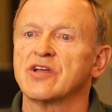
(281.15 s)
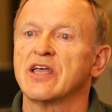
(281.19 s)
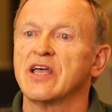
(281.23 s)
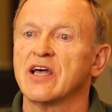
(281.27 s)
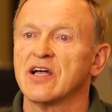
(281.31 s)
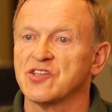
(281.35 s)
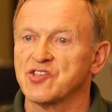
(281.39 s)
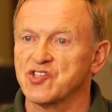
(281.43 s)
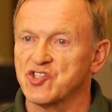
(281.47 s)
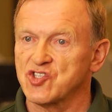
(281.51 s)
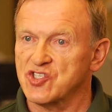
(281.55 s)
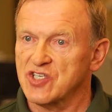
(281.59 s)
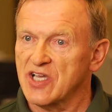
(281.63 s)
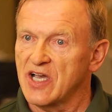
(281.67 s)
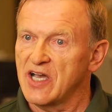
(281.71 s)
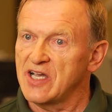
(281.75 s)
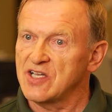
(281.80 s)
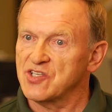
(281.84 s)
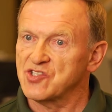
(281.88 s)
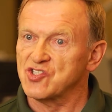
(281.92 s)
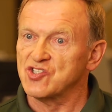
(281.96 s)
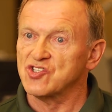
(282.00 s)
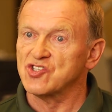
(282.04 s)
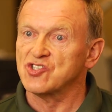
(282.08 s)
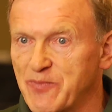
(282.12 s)
or health
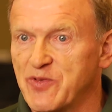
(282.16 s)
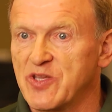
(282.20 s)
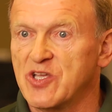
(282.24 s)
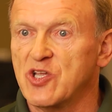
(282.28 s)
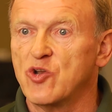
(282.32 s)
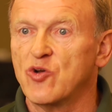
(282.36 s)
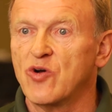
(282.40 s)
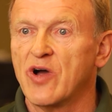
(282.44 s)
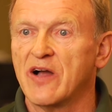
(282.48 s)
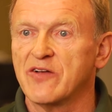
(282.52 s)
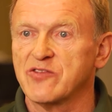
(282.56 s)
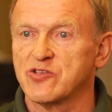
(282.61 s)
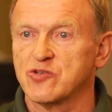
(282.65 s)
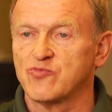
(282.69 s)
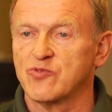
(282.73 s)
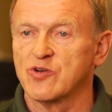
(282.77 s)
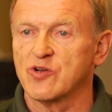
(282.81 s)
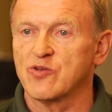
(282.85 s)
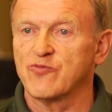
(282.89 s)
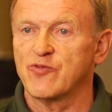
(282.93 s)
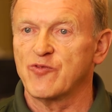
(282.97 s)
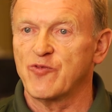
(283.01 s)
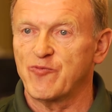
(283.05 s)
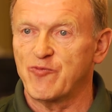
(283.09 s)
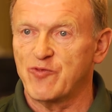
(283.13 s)
sciences. They know how to
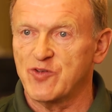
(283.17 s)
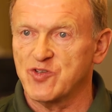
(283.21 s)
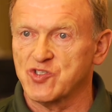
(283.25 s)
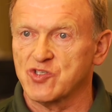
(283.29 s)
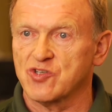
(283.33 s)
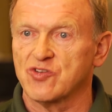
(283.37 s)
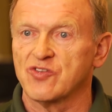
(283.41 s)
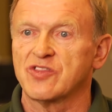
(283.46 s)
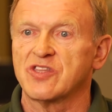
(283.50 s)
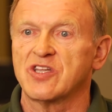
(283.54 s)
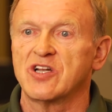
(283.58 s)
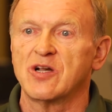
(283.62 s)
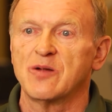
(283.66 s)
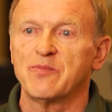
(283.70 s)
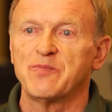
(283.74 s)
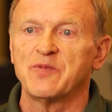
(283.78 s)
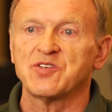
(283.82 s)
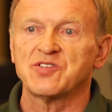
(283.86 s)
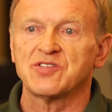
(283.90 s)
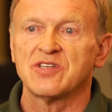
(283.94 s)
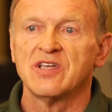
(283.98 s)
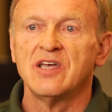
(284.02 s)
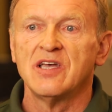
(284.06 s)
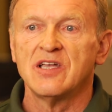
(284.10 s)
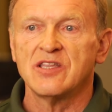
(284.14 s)
work with physical
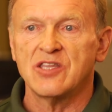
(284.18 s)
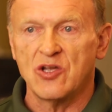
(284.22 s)
therapists,